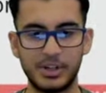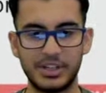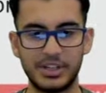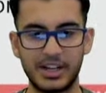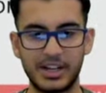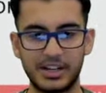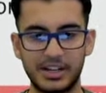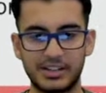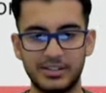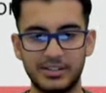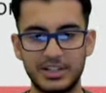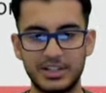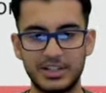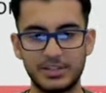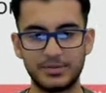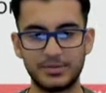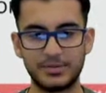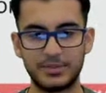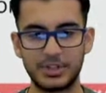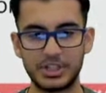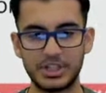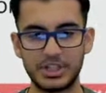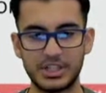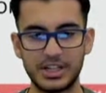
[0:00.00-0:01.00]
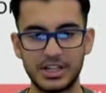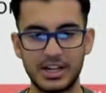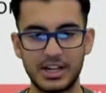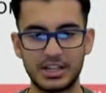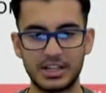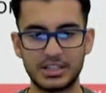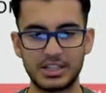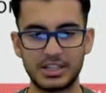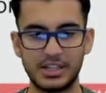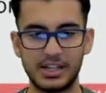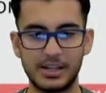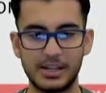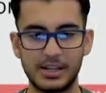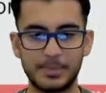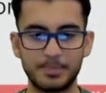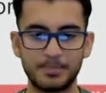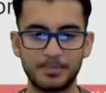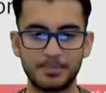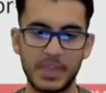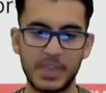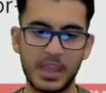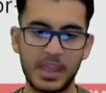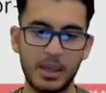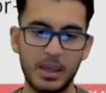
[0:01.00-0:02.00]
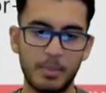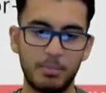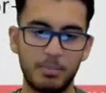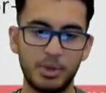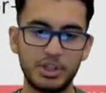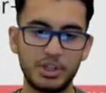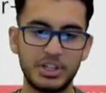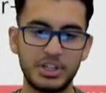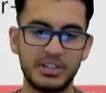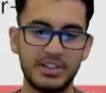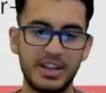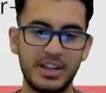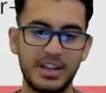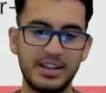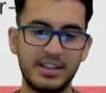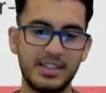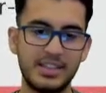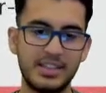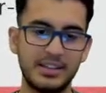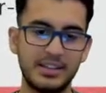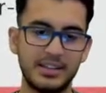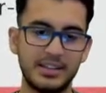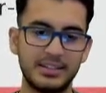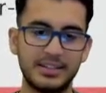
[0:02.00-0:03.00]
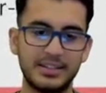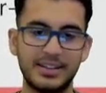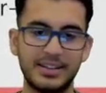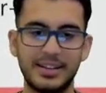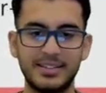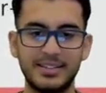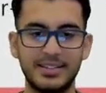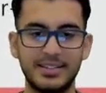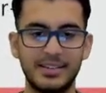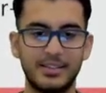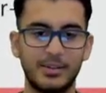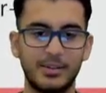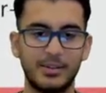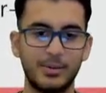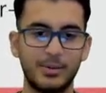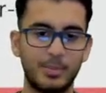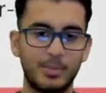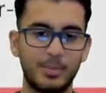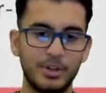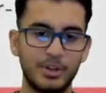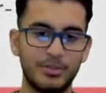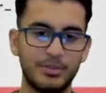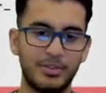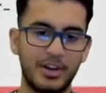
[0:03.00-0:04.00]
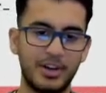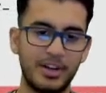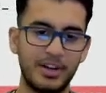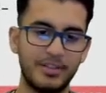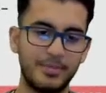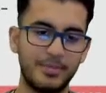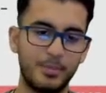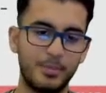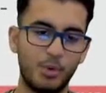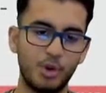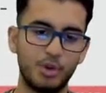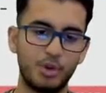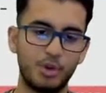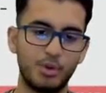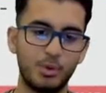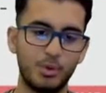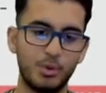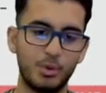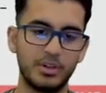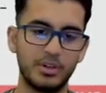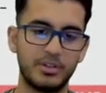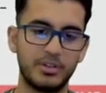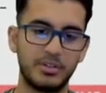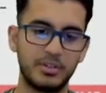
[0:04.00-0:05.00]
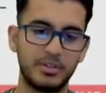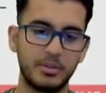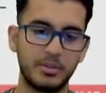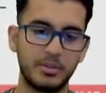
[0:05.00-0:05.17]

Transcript: activation function actually pushes anything that's less than 0.5 more towards